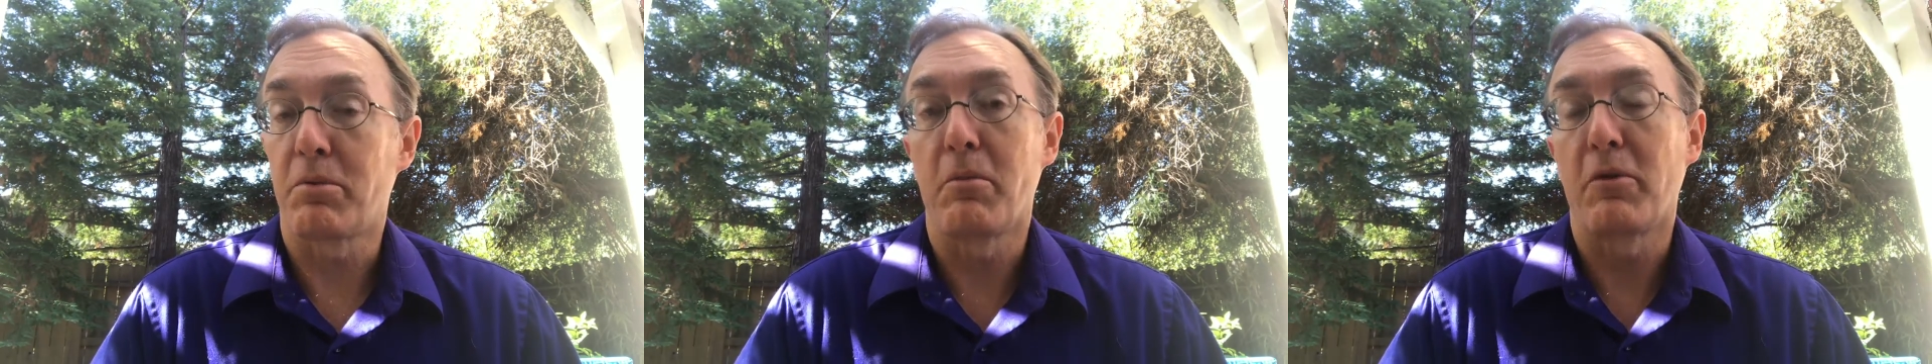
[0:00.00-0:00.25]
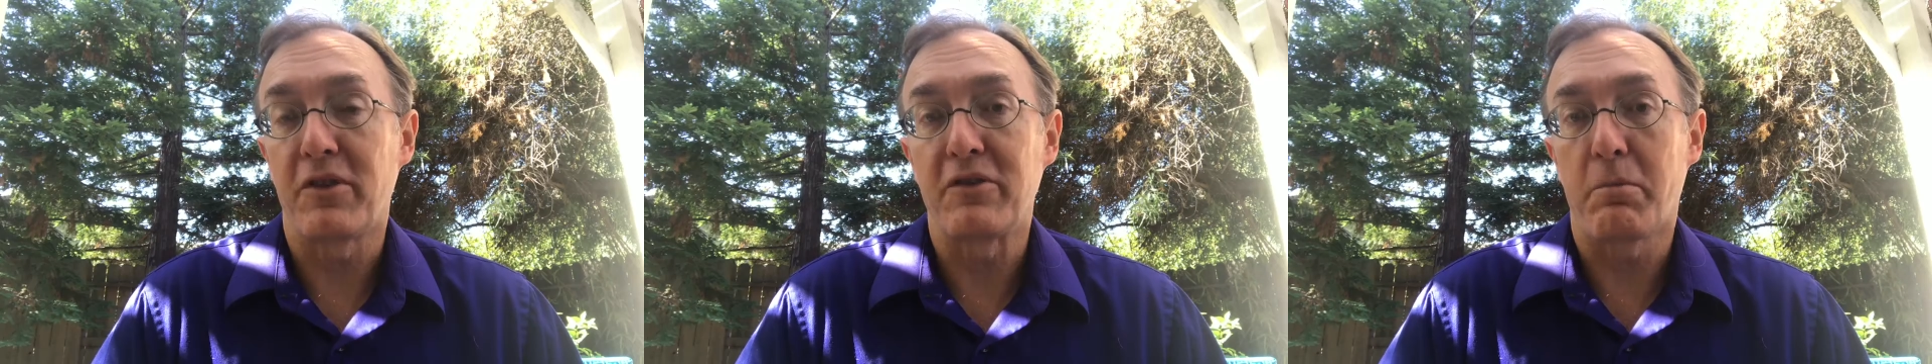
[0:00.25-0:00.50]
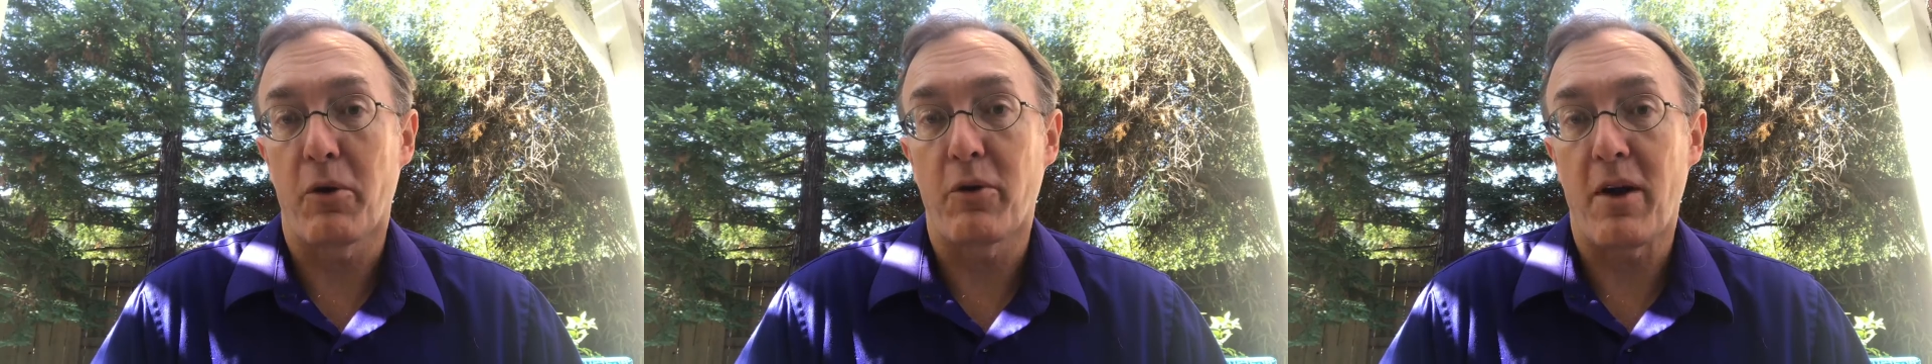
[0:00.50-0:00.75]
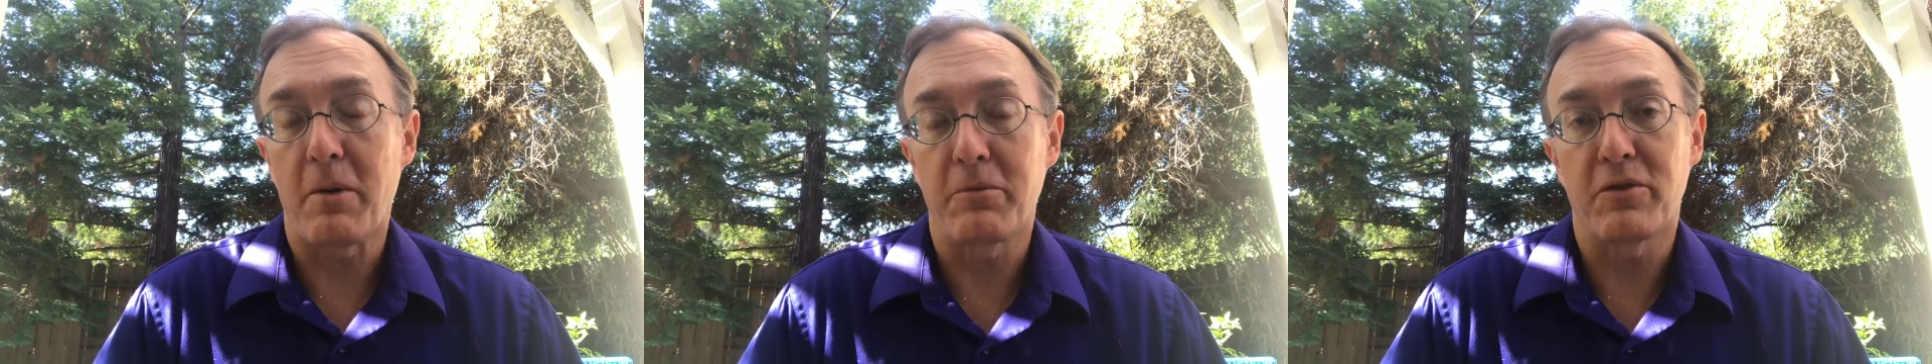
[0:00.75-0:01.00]
promote these
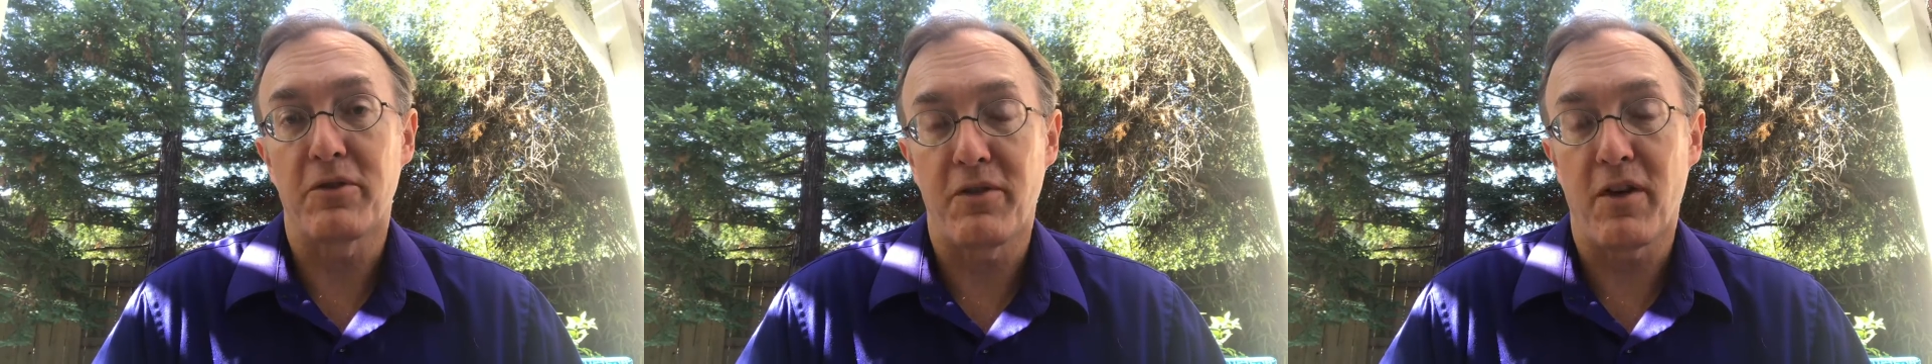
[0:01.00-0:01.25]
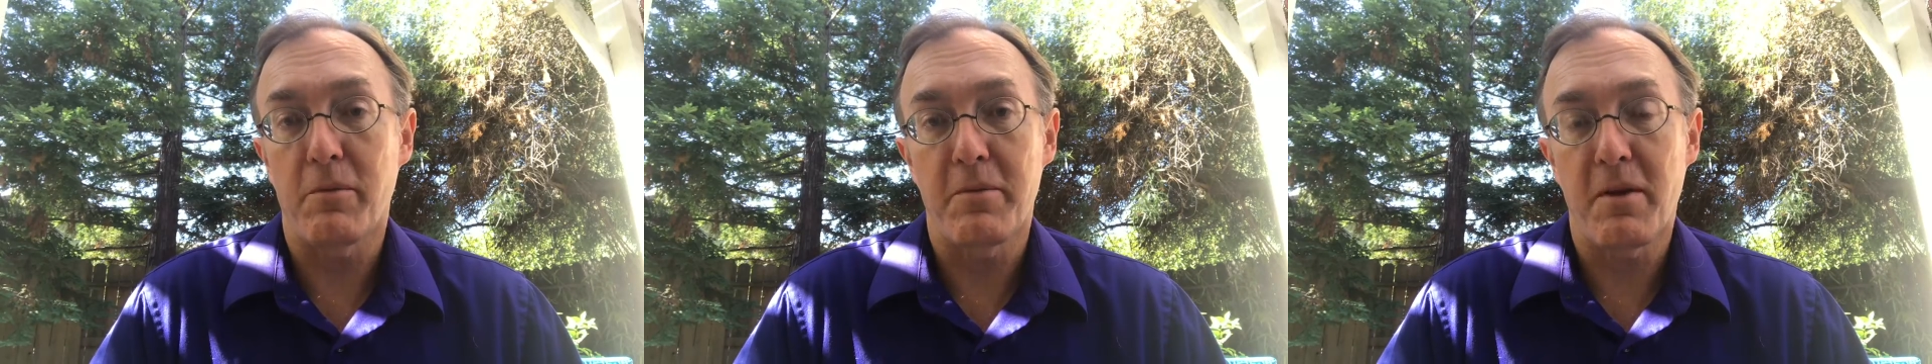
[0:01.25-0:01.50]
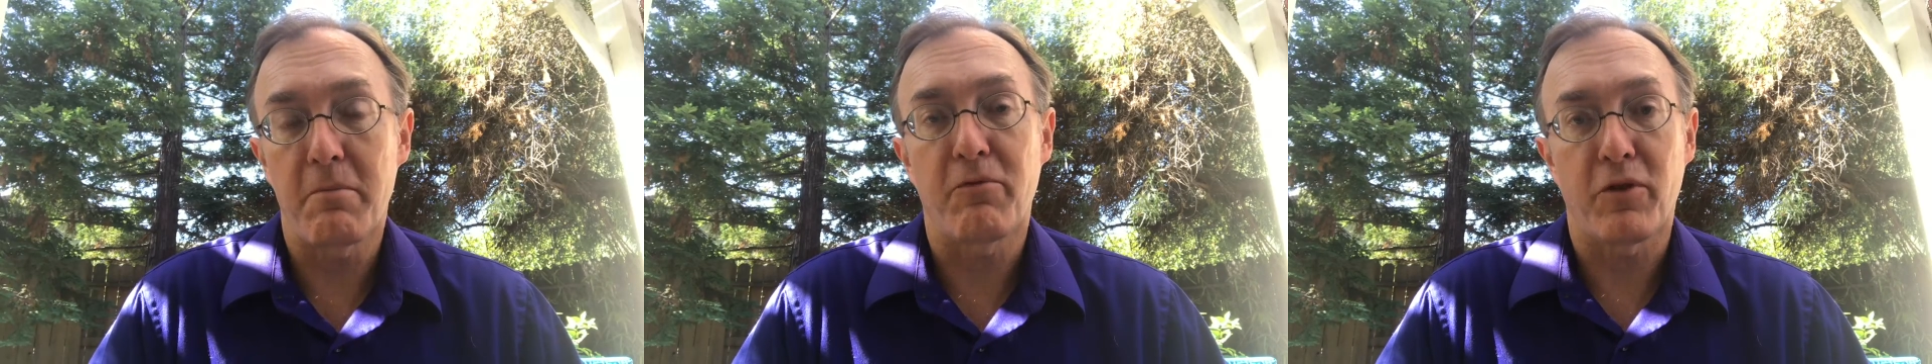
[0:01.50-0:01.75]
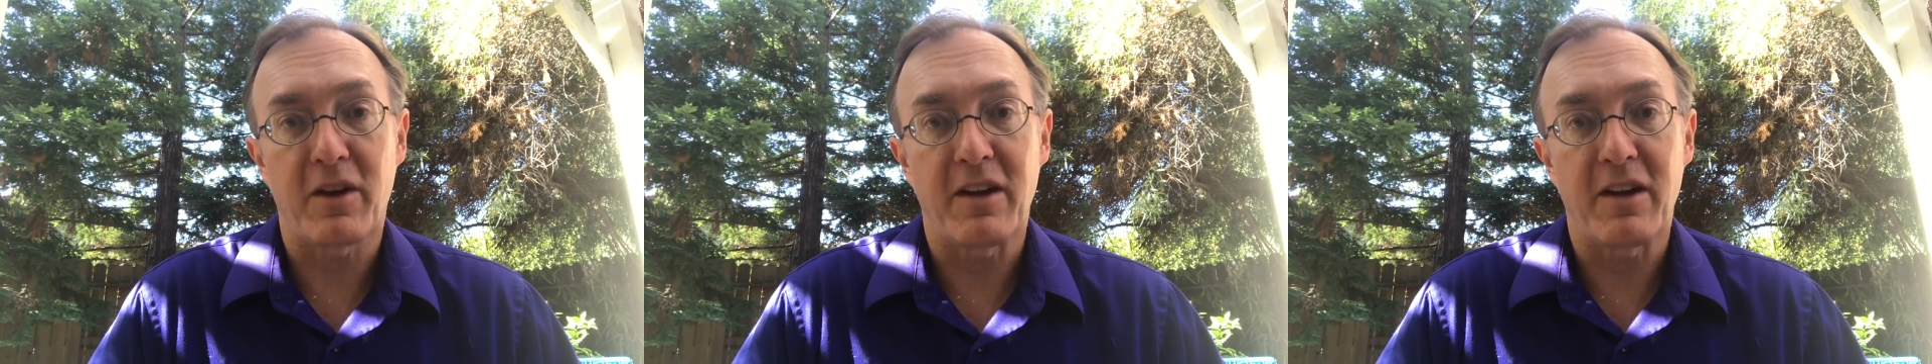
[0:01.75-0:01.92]
programs or develop them for